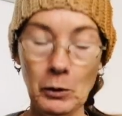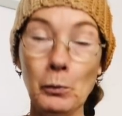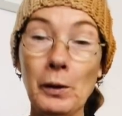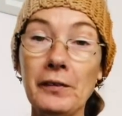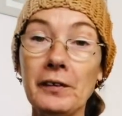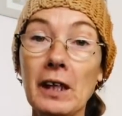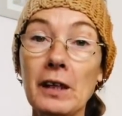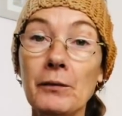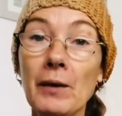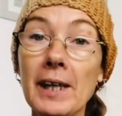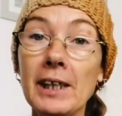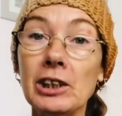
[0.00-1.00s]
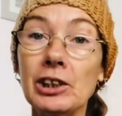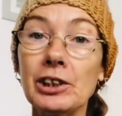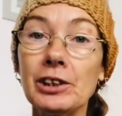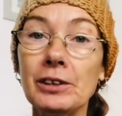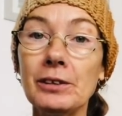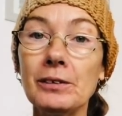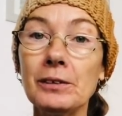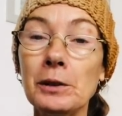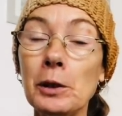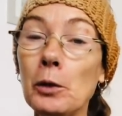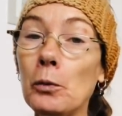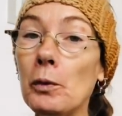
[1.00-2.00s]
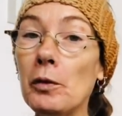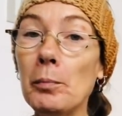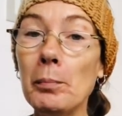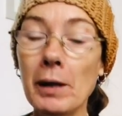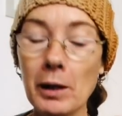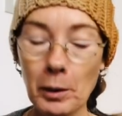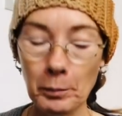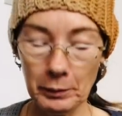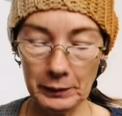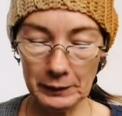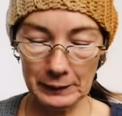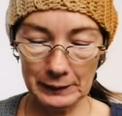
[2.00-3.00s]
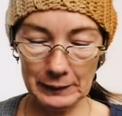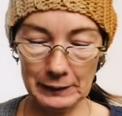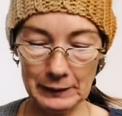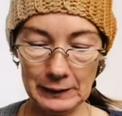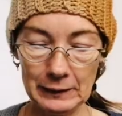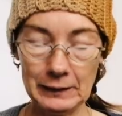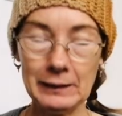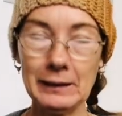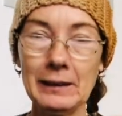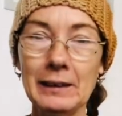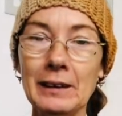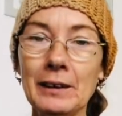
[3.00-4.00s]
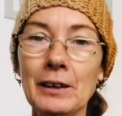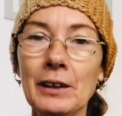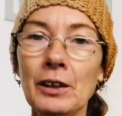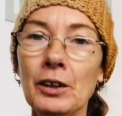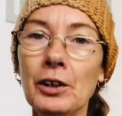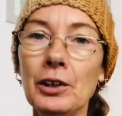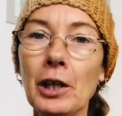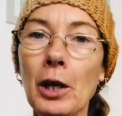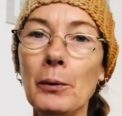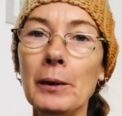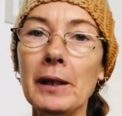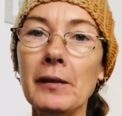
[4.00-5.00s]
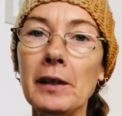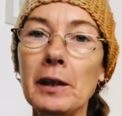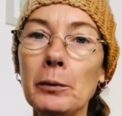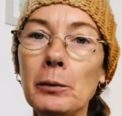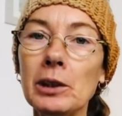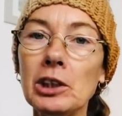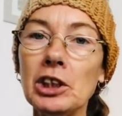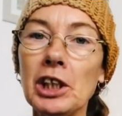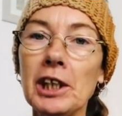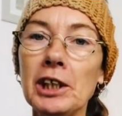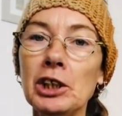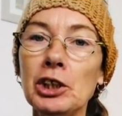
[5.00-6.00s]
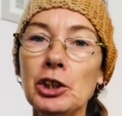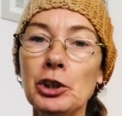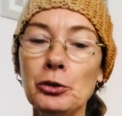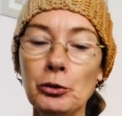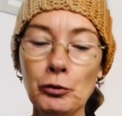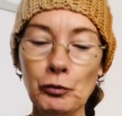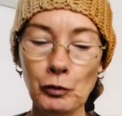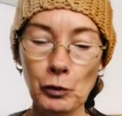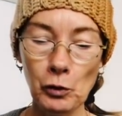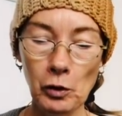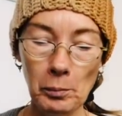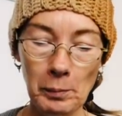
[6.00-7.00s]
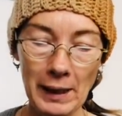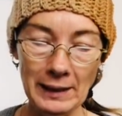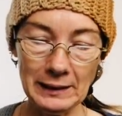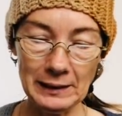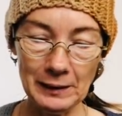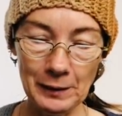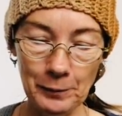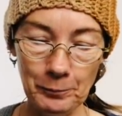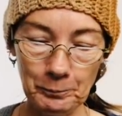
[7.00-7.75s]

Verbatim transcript: with direction, with purpose, knowing that it will change you for the better.